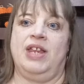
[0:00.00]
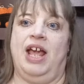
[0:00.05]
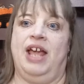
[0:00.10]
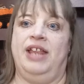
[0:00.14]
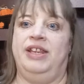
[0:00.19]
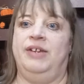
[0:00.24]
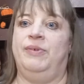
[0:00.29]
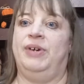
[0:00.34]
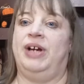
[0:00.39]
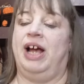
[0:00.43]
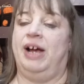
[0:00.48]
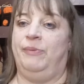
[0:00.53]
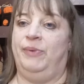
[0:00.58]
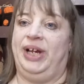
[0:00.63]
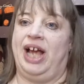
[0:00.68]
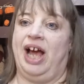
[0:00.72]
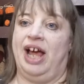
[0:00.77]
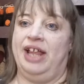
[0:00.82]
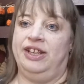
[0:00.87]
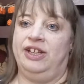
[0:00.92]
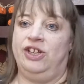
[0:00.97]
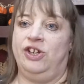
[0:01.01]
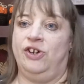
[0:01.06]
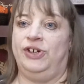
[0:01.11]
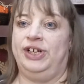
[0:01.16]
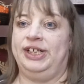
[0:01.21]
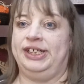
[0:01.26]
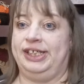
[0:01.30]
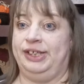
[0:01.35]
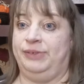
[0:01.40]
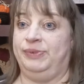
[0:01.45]
And then we got the
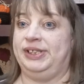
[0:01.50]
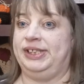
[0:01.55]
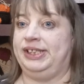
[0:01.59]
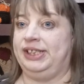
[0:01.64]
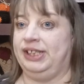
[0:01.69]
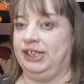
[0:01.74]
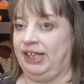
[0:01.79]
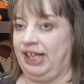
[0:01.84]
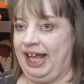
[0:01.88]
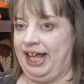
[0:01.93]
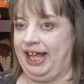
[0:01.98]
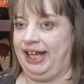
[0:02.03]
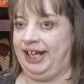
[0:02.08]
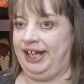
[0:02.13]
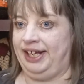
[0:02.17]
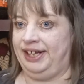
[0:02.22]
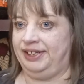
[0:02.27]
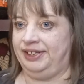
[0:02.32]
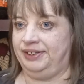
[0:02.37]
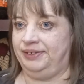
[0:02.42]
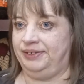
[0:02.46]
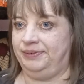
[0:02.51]
notice it was delayed.